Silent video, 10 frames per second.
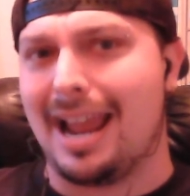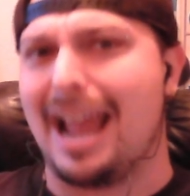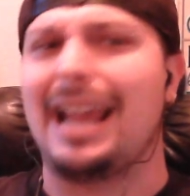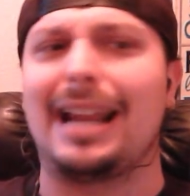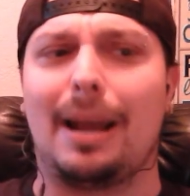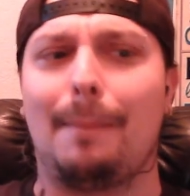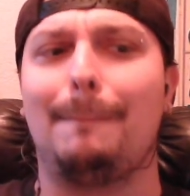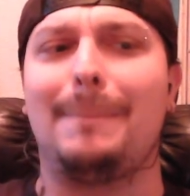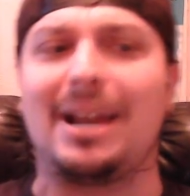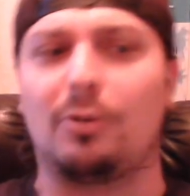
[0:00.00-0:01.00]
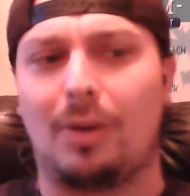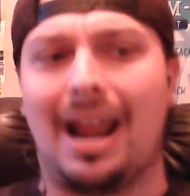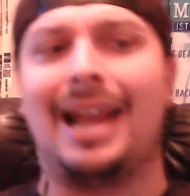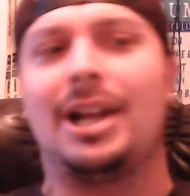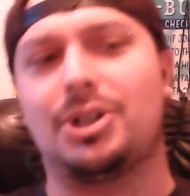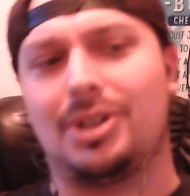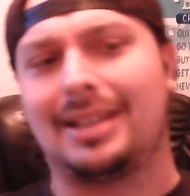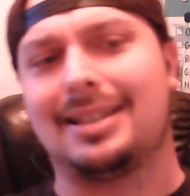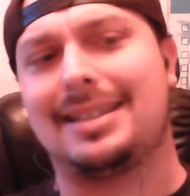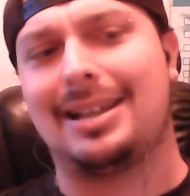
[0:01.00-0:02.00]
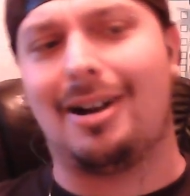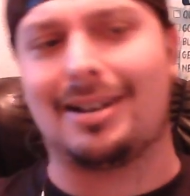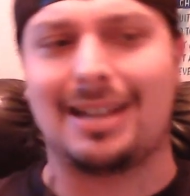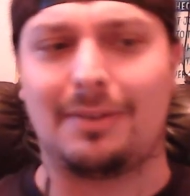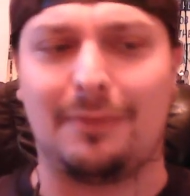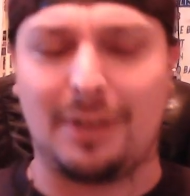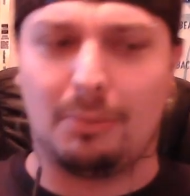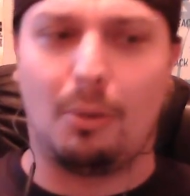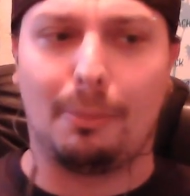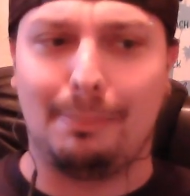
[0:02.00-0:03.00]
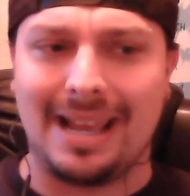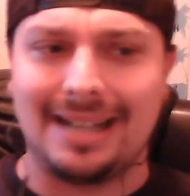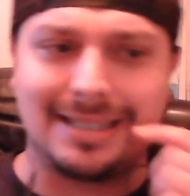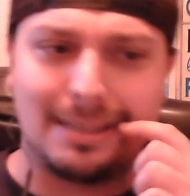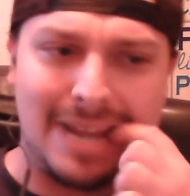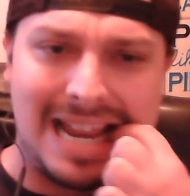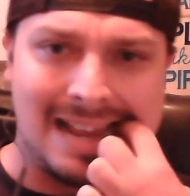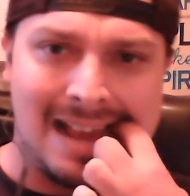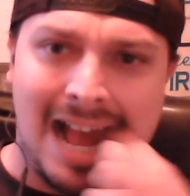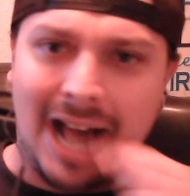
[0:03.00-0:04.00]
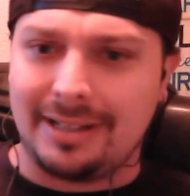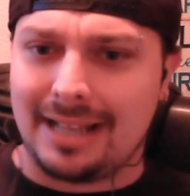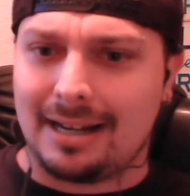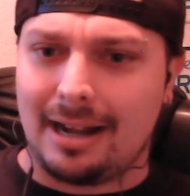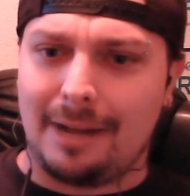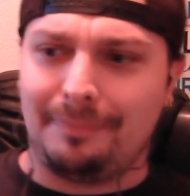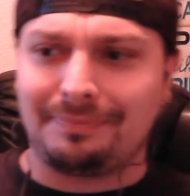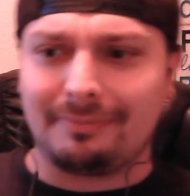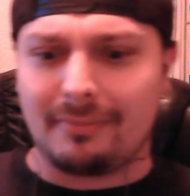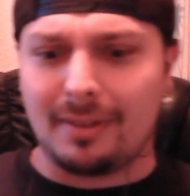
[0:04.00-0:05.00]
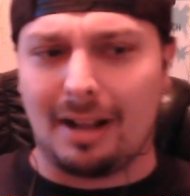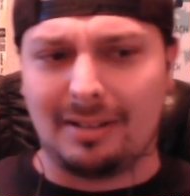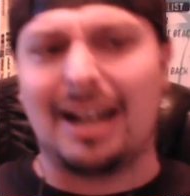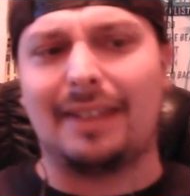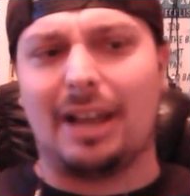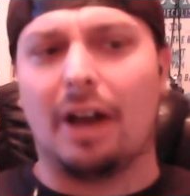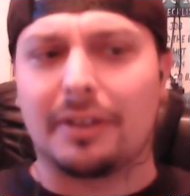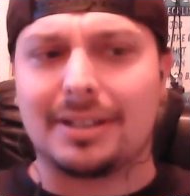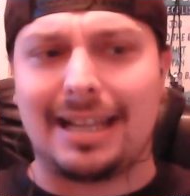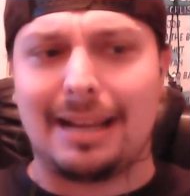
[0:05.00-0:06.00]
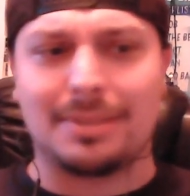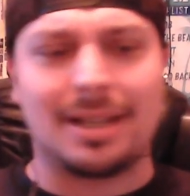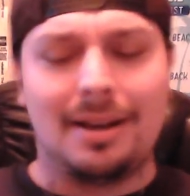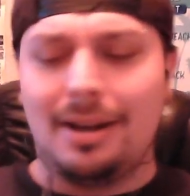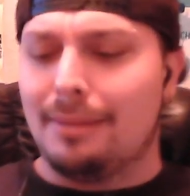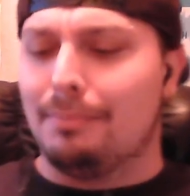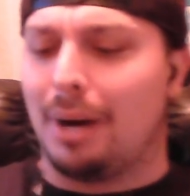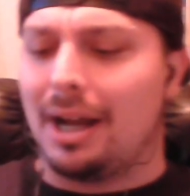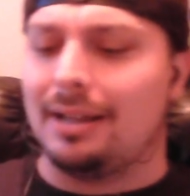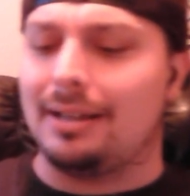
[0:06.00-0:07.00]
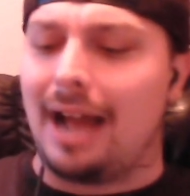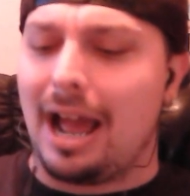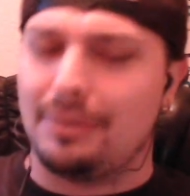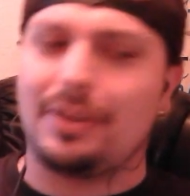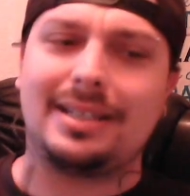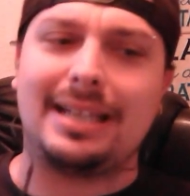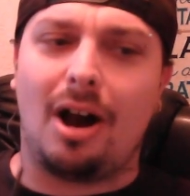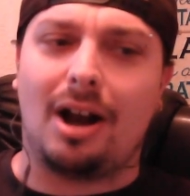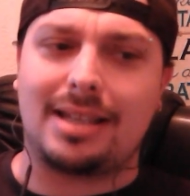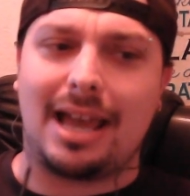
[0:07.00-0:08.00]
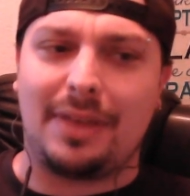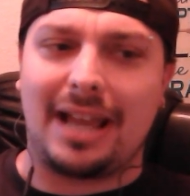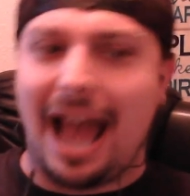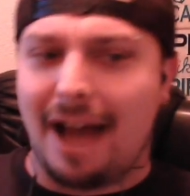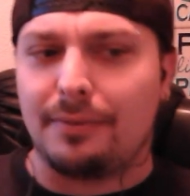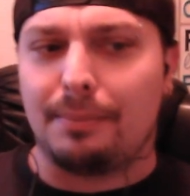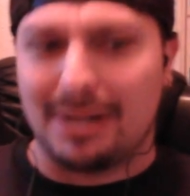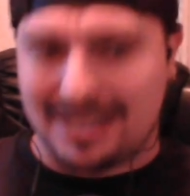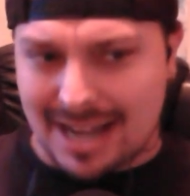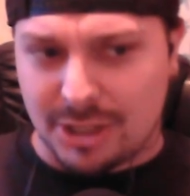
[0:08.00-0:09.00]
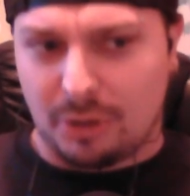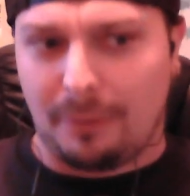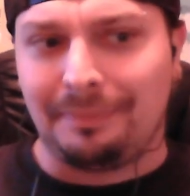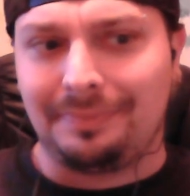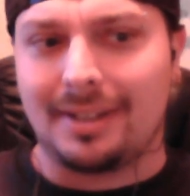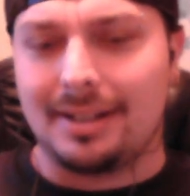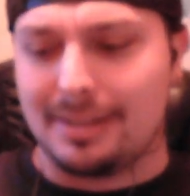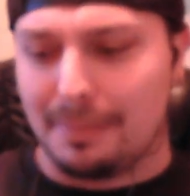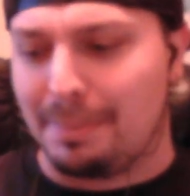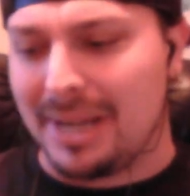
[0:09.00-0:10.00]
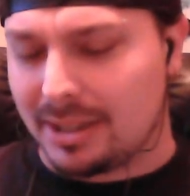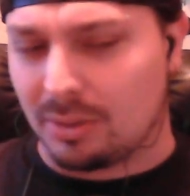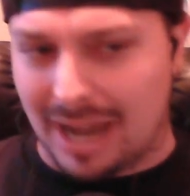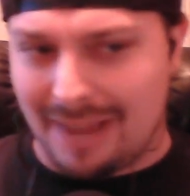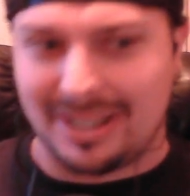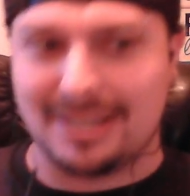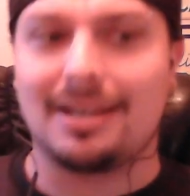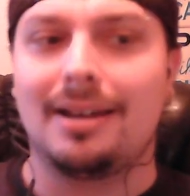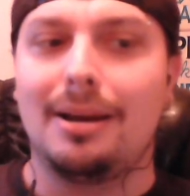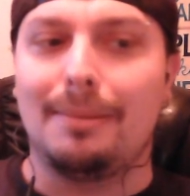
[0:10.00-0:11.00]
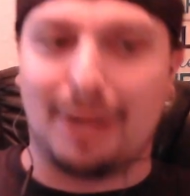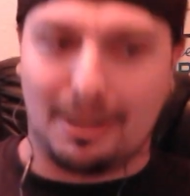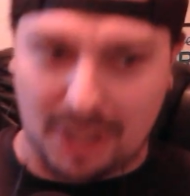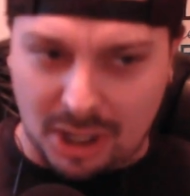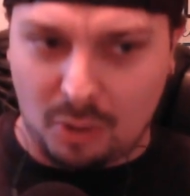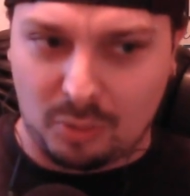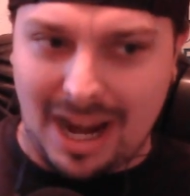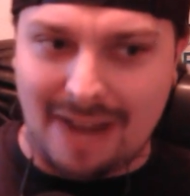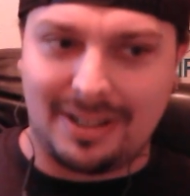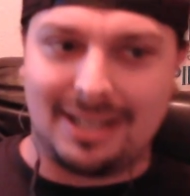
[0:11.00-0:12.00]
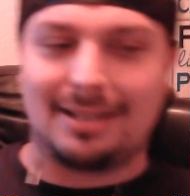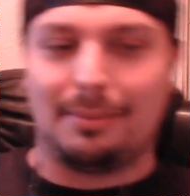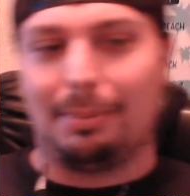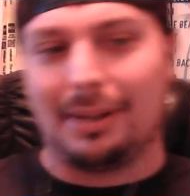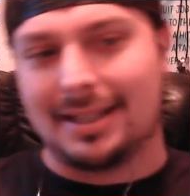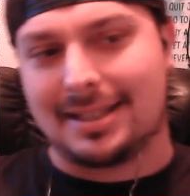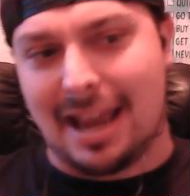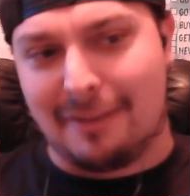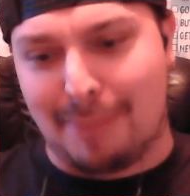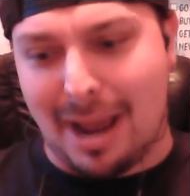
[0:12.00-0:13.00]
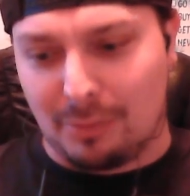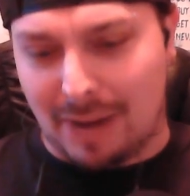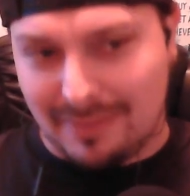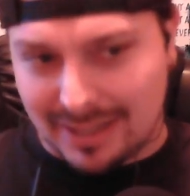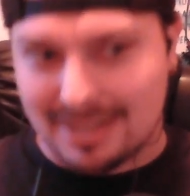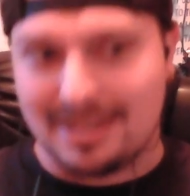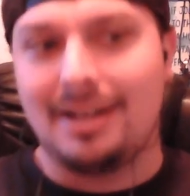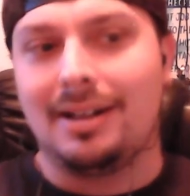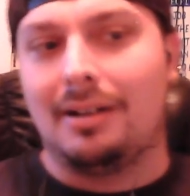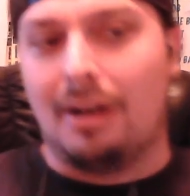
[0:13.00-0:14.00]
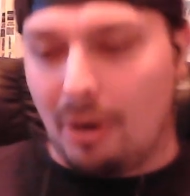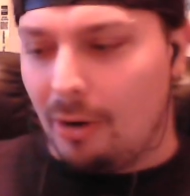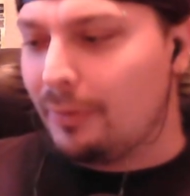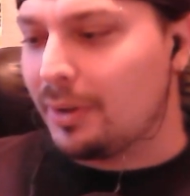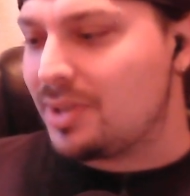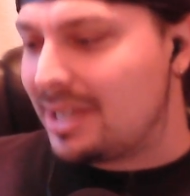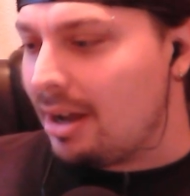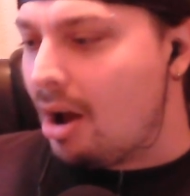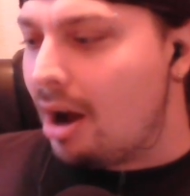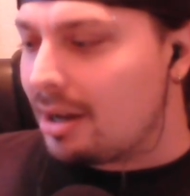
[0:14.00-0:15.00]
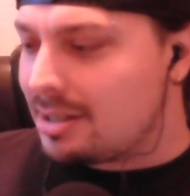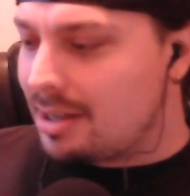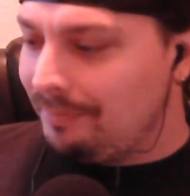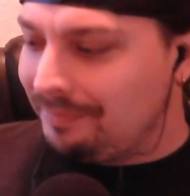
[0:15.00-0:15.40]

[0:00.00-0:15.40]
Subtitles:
in a mid-range, like the Seahawks definitely feel more mid to me than a lot of the other teams. But the Seahawks, I think, have potential to beat the Ravens. But I'm going to go Ravens. I'm going to play the safe bet Ravens over Seahawks.